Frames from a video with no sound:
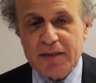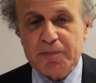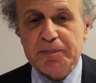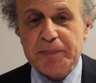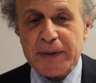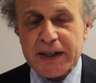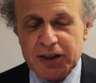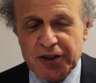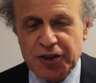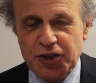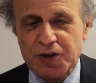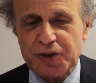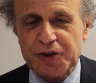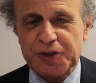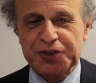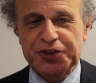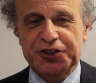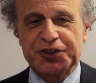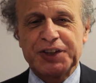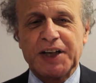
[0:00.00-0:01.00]

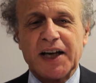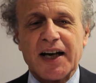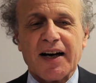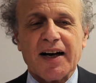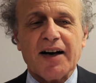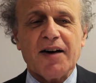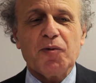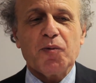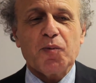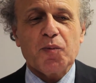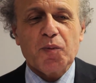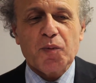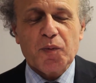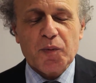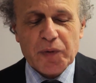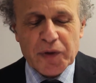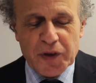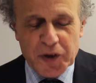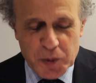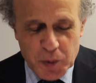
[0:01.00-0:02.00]
because
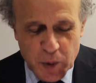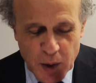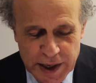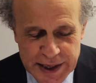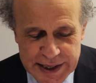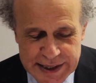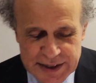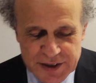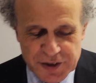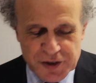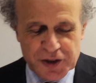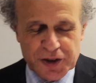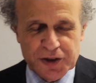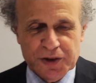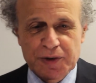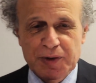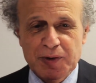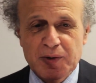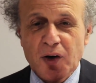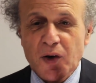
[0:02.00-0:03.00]
the way
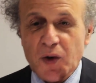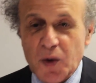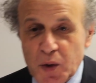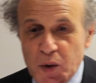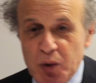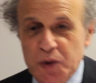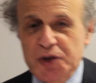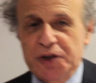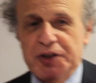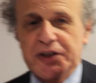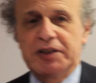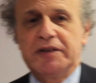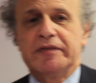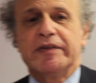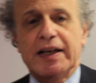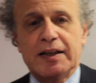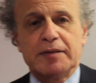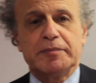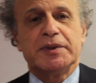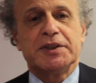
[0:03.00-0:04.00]
to alter the
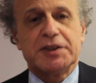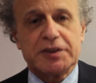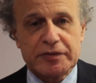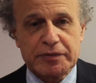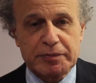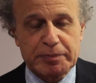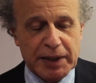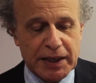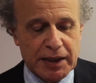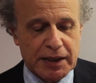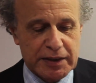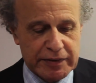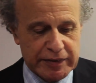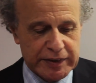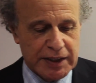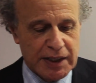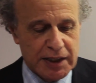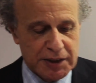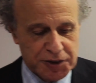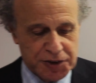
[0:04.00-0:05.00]
development of path of a
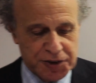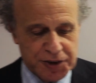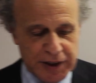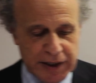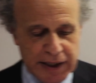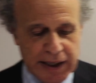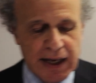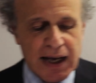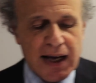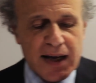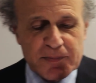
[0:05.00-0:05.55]
country